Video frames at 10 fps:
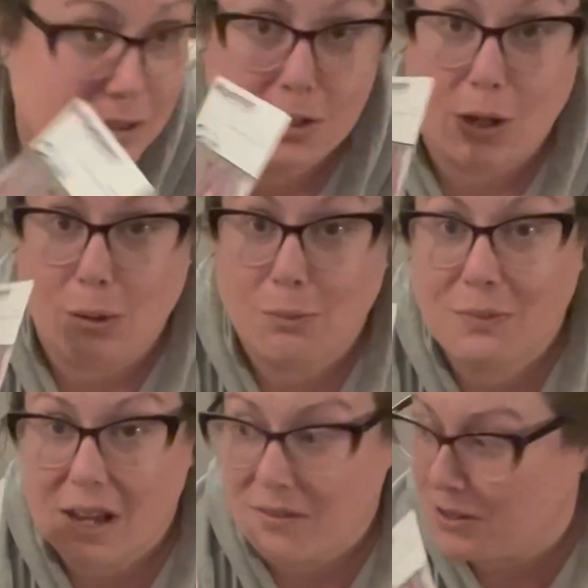So
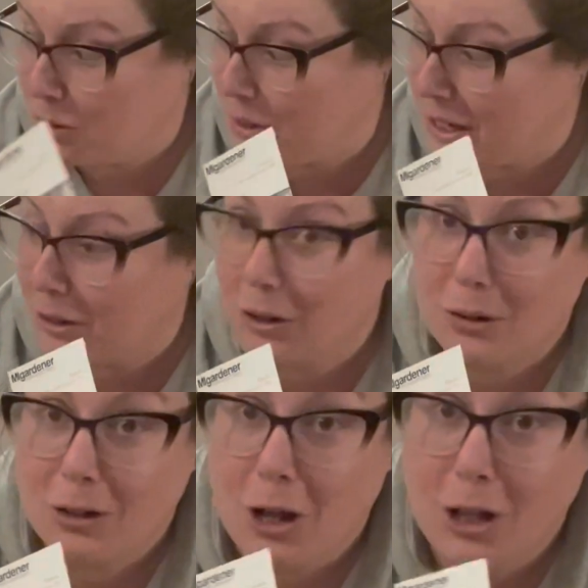if you
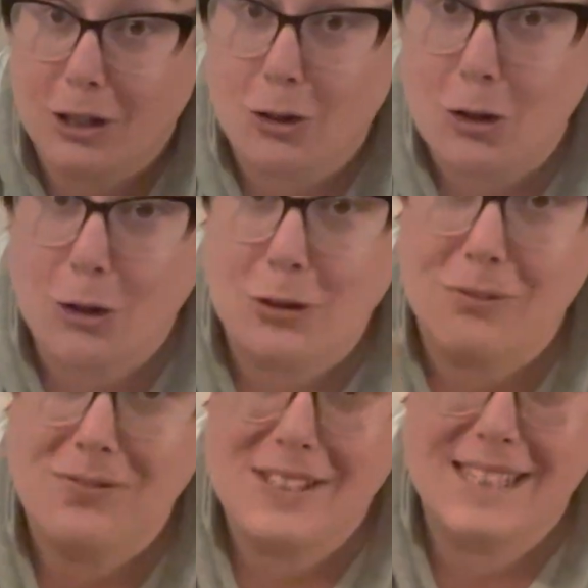hear little
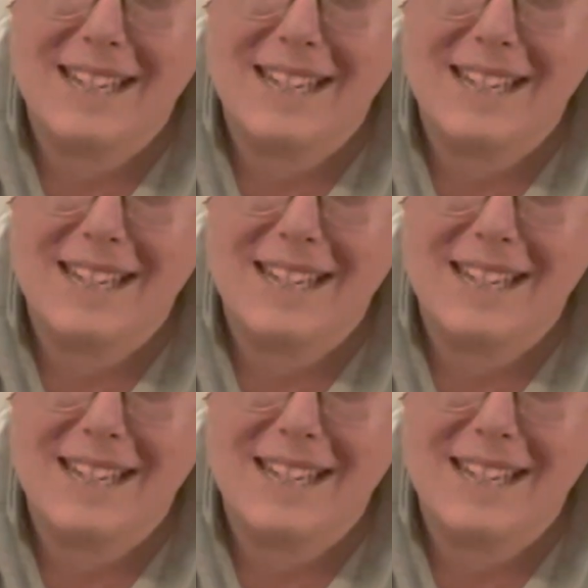hooves